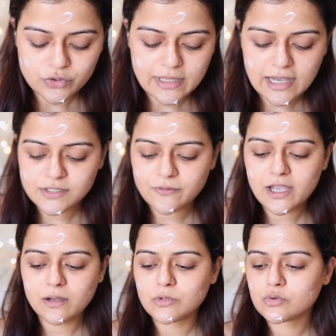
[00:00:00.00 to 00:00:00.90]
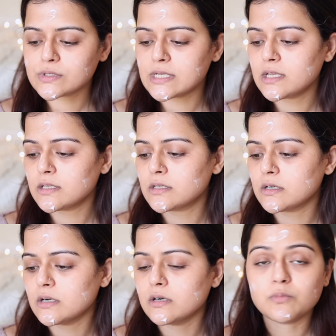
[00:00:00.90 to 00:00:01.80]
So that's why I'm using the
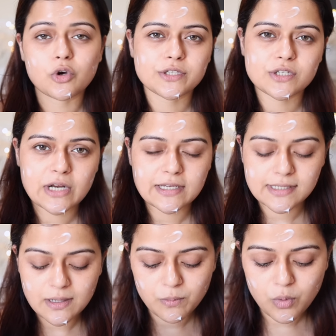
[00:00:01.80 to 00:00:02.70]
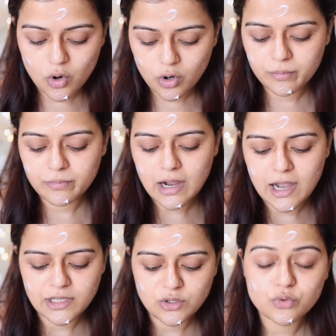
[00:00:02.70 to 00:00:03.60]
moisturizing balm.
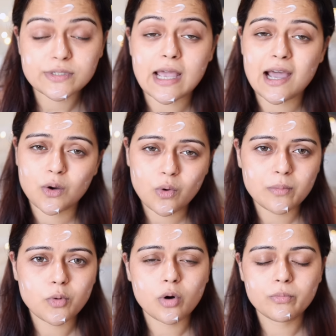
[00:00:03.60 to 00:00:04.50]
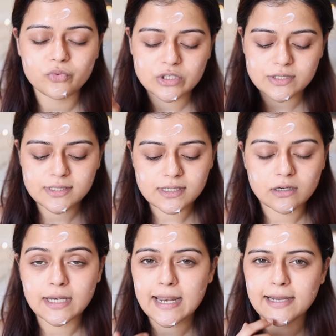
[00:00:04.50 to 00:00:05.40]
I use Aqua Bomb, which is a
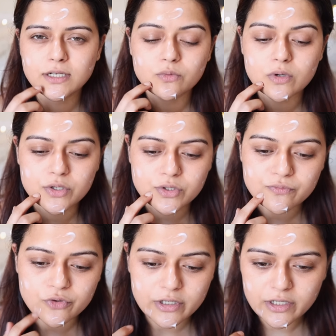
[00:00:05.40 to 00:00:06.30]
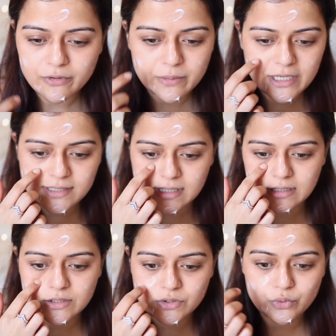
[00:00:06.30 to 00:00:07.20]
lighter version for it when my
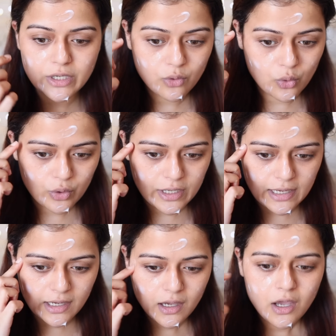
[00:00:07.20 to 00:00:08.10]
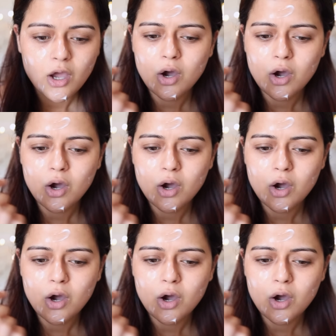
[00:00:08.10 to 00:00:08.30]
skin is doing okay.